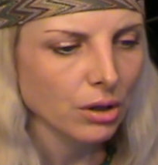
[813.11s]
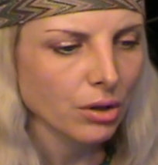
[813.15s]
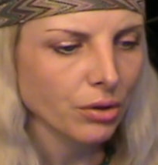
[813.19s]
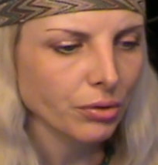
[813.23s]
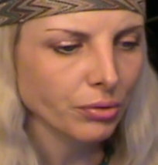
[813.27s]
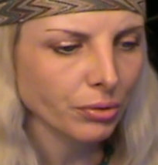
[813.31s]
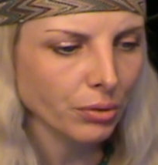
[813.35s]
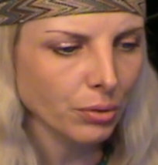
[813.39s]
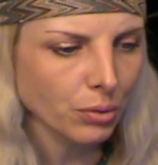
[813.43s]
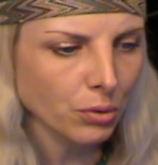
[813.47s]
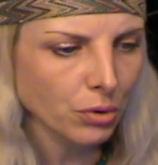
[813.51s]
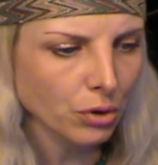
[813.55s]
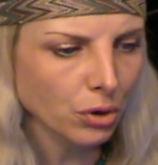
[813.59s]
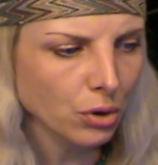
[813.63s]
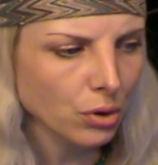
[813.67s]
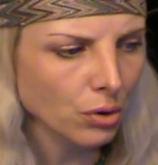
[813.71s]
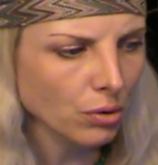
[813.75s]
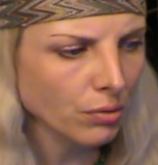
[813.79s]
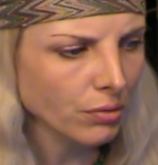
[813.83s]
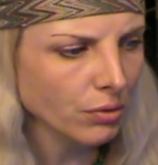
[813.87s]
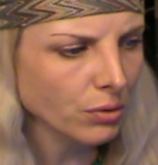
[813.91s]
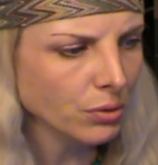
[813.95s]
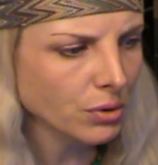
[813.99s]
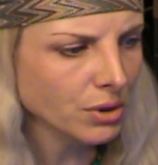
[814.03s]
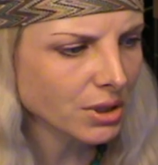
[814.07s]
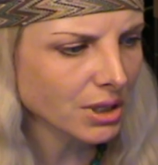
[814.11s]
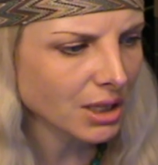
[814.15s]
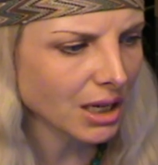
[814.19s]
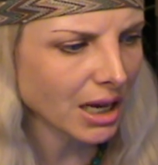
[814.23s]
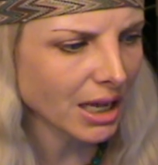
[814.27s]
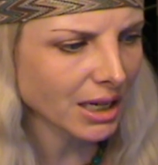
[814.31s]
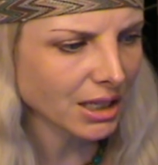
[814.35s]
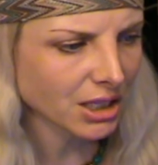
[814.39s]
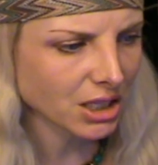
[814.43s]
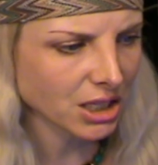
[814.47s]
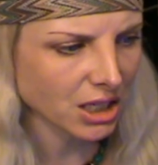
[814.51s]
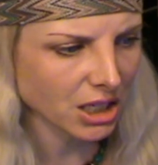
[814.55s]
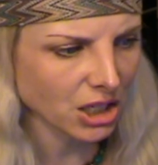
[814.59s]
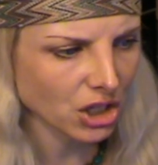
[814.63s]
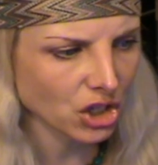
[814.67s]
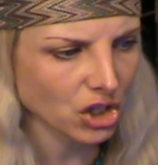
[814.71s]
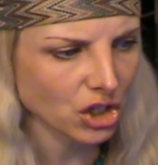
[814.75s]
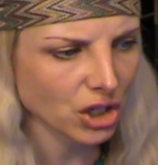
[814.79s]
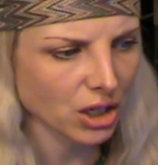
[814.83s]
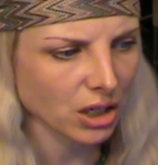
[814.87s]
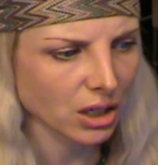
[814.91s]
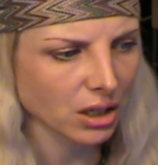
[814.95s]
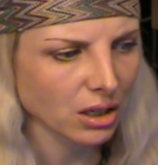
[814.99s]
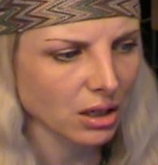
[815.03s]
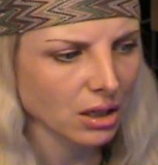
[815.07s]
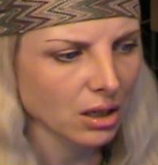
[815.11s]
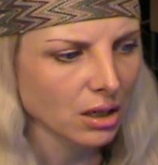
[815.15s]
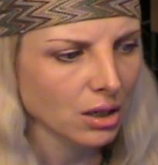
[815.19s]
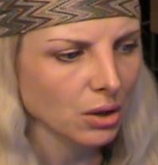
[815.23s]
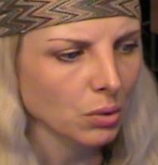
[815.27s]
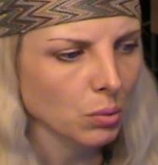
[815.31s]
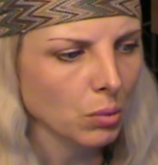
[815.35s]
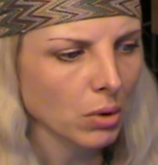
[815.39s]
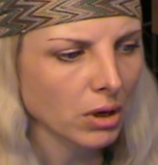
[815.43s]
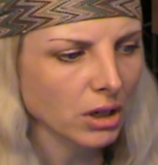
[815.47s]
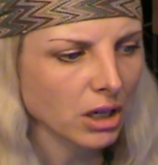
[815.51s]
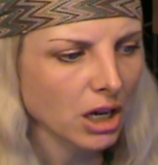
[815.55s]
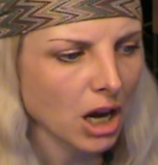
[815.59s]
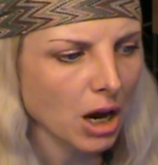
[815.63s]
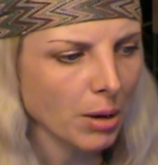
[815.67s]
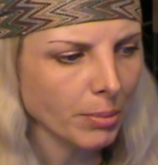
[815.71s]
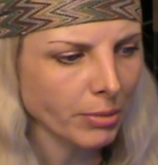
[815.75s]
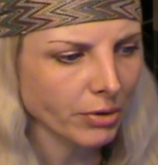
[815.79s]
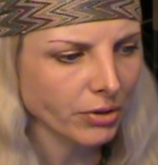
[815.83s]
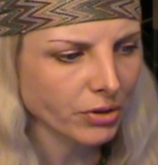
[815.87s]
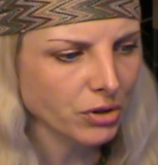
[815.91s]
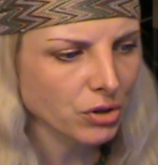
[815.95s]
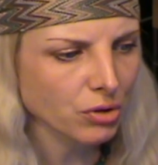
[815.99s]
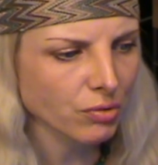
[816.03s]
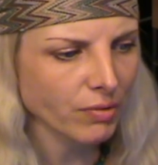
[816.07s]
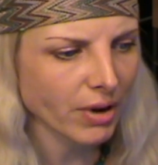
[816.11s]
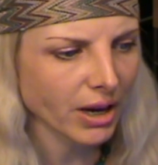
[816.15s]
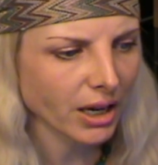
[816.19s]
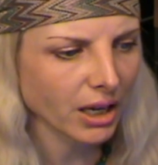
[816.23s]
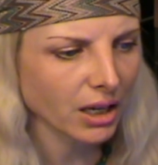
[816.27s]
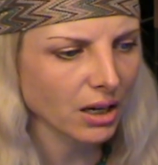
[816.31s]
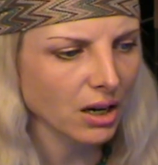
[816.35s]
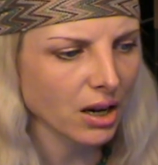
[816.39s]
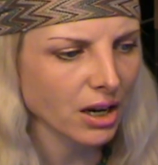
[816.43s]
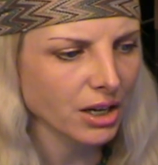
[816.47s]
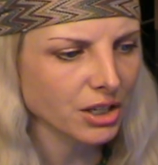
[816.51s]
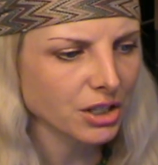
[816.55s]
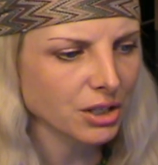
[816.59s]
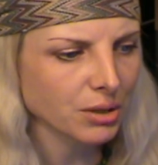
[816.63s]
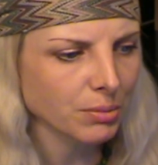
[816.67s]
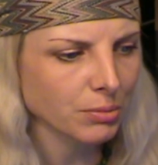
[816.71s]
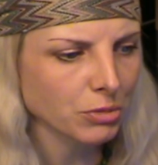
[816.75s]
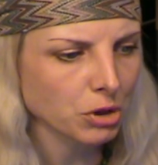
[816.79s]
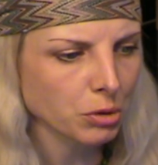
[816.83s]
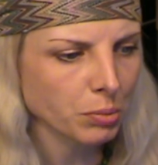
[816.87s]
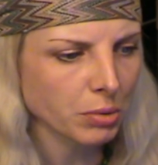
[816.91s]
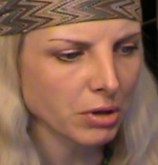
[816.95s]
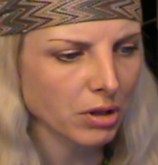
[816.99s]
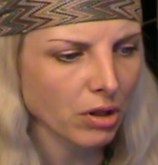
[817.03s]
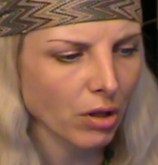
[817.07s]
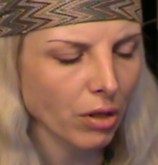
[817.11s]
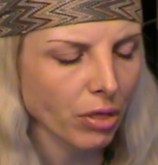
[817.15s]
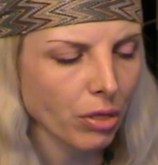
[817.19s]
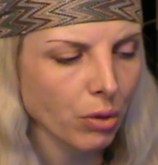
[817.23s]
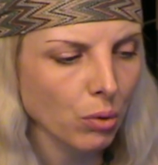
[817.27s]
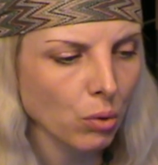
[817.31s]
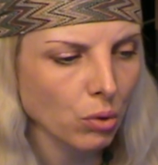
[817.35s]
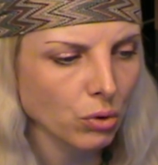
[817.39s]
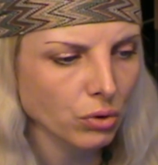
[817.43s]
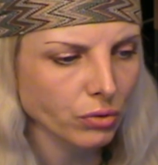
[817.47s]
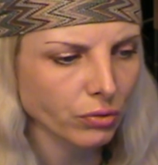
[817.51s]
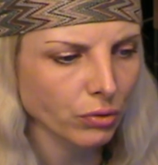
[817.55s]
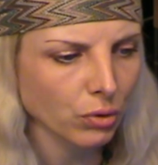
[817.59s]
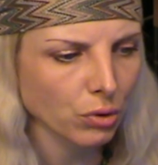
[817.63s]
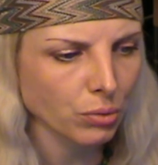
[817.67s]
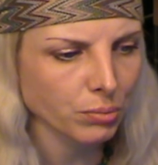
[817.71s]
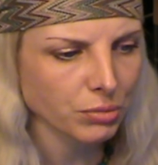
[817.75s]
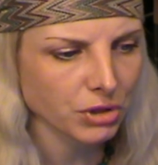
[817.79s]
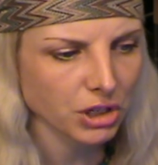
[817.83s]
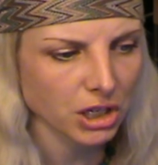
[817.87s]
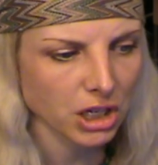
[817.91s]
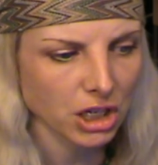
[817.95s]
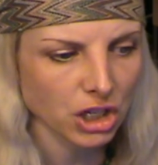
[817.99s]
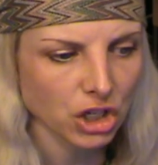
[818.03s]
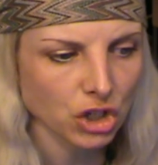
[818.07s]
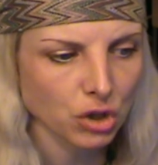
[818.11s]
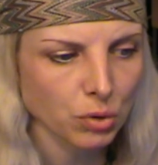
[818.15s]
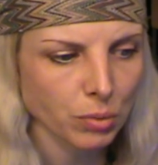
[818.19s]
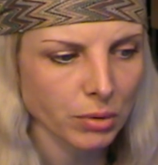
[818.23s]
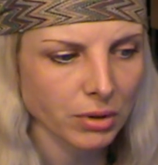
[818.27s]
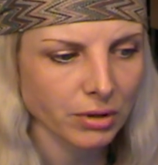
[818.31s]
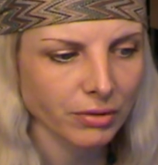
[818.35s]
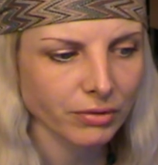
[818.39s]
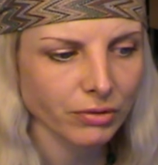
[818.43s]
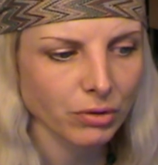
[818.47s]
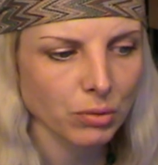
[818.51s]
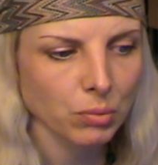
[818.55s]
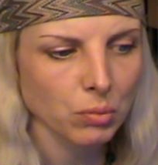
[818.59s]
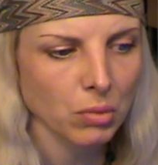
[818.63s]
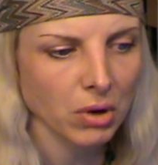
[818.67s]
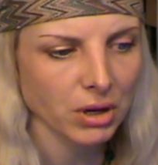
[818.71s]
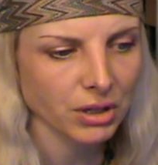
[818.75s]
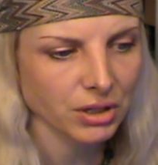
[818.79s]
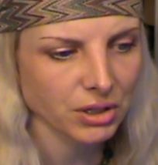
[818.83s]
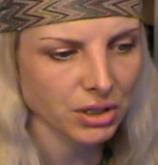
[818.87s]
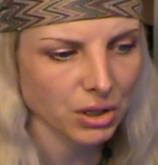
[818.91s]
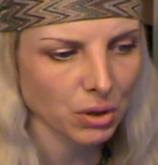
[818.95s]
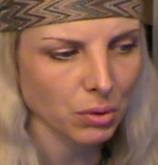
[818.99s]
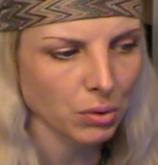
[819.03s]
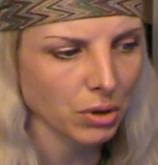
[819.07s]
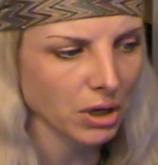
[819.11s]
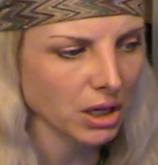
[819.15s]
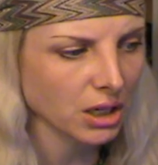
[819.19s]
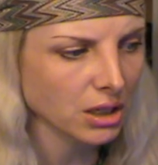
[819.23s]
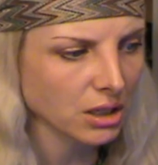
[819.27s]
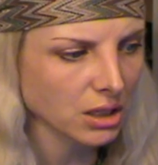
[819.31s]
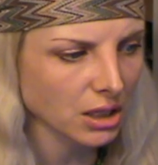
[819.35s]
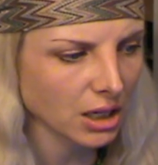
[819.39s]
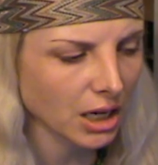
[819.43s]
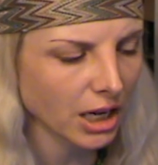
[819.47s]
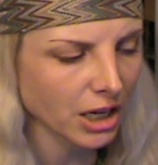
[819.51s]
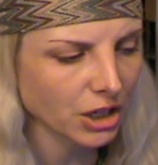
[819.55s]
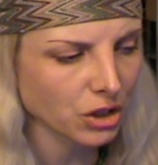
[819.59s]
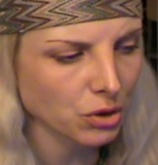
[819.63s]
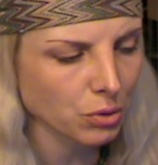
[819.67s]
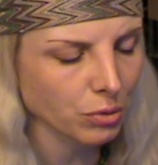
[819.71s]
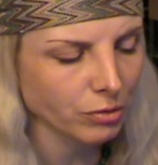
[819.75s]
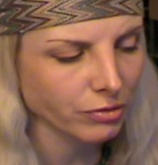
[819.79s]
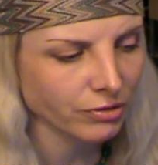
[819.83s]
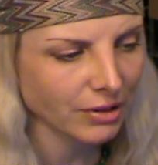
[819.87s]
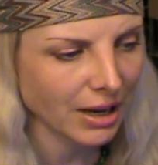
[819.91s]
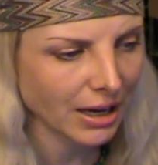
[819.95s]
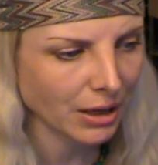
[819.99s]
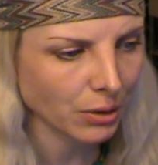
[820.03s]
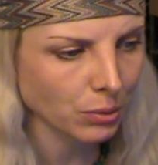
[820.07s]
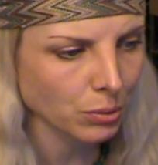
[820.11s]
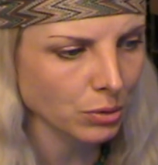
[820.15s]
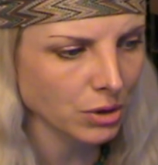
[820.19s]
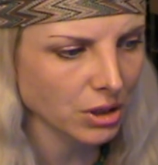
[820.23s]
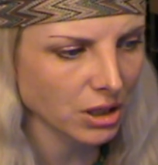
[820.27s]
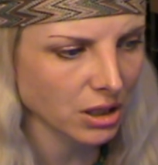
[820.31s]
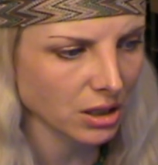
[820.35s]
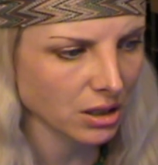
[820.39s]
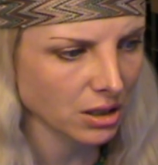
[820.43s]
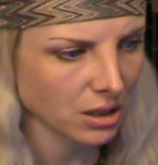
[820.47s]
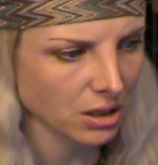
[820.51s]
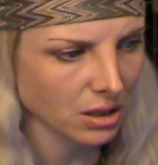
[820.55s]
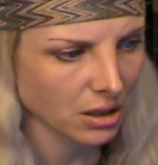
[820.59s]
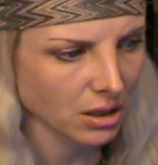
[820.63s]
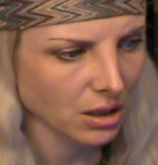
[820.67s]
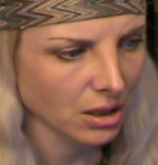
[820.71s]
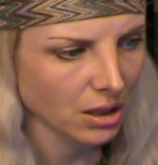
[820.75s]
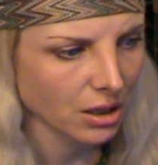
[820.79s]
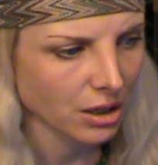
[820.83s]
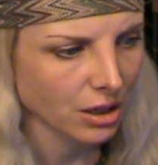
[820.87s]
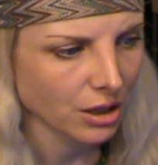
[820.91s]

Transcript: Through the Guru's select teaching, one cometh to recognise them to be the thought forms issuing from one's own intellectual faculties.